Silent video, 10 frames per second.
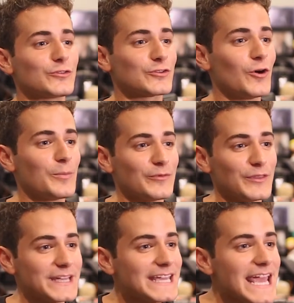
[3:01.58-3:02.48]
scope of
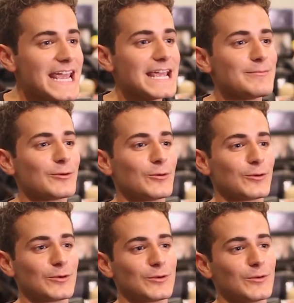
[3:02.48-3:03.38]
the game
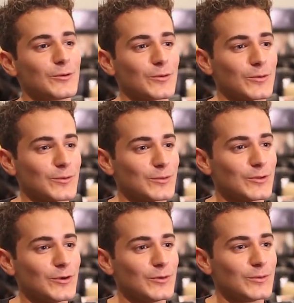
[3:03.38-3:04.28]
or
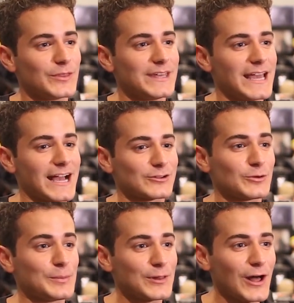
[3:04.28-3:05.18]
the
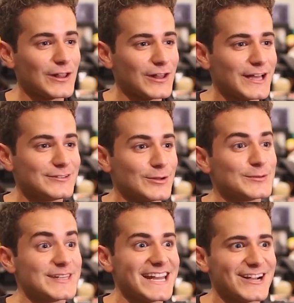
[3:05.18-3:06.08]
actual plot line, so I
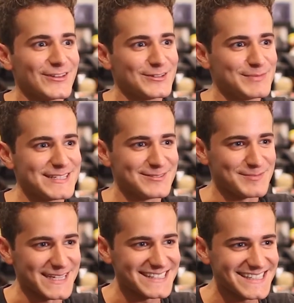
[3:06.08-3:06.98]
was getting all these bits and
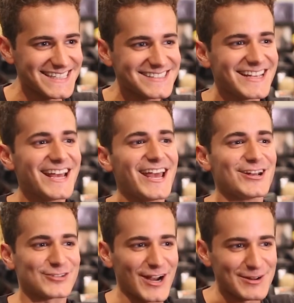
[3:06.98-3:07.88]
pieces
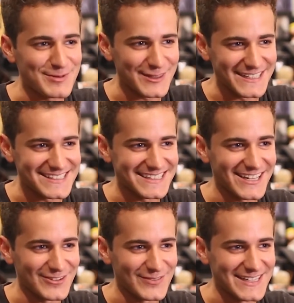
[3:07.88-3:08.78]
and trying to put things
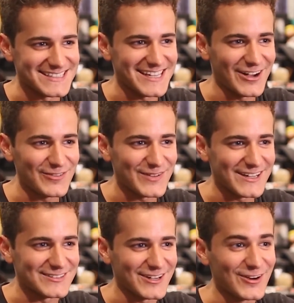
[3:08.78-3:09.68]
together myself, but
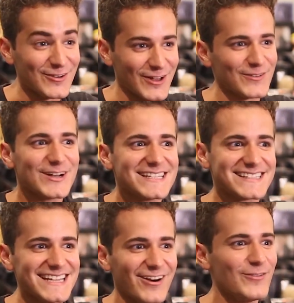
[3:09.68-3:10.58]
I was like, what is
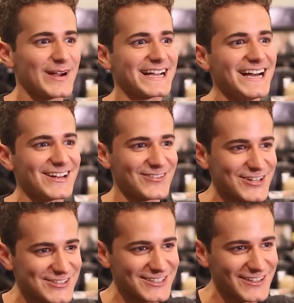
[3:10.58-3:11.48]
this? Oh my god, what
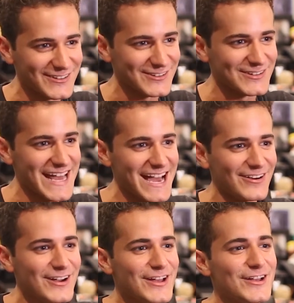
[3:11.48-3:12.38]
is she going through
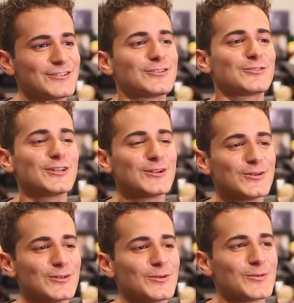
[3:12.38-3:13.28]
now? So it was really
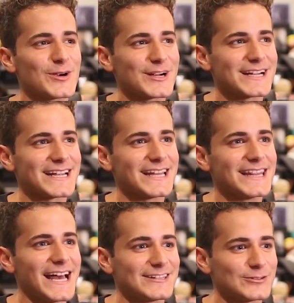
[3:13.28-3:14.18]
cool to work in
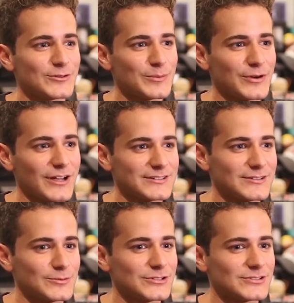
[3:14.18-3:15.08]
that sort of a
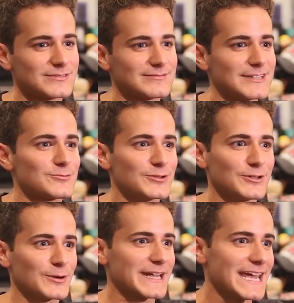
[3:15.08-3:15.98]
process, which is
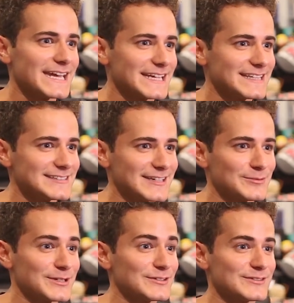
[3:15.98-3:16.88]
really organic in the sense
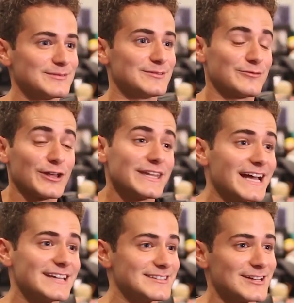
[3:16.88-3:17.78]
because Friendly
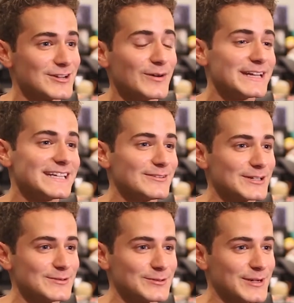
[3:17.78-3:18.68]
Eyes had no idea what
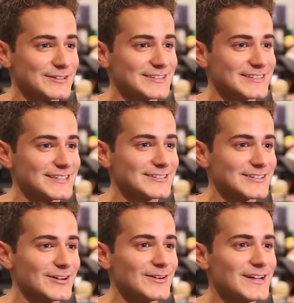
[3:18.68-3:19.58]
he was about to see.
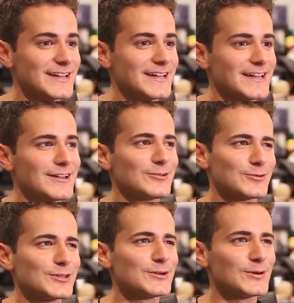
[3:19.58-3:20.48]
So it was
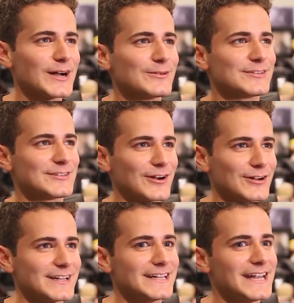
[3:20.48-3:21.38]
really cool how it
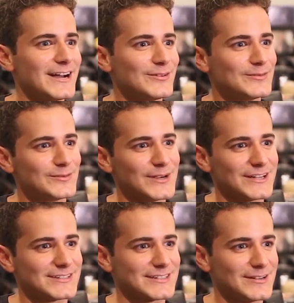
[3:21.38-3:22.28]
started and now where
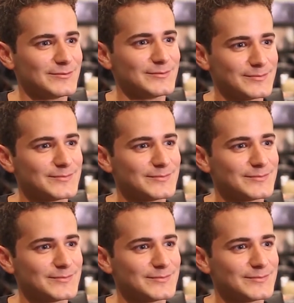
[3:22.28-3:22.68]
it's come.